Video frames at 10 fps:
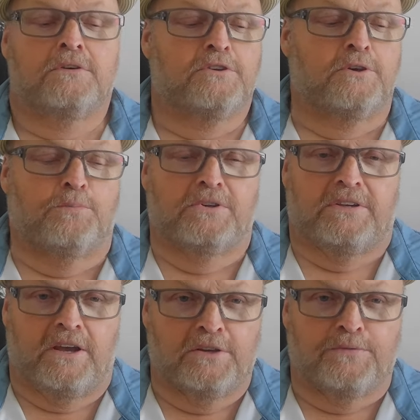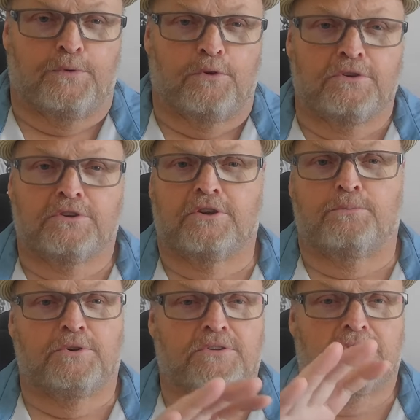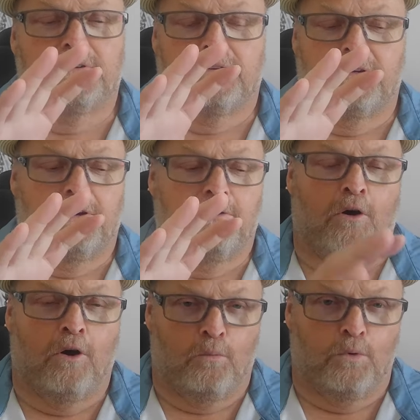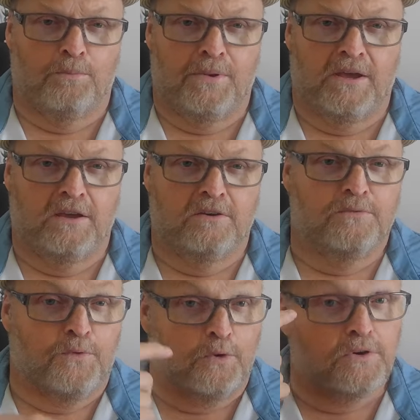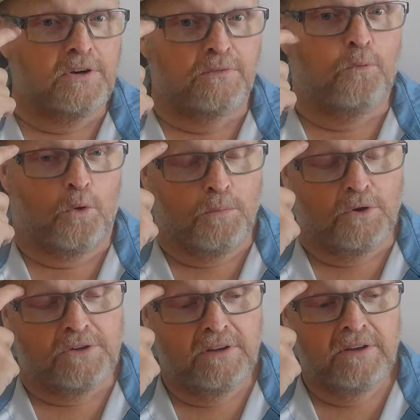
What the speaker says: She puts us first. She puts, you know, our well-being first and foremost.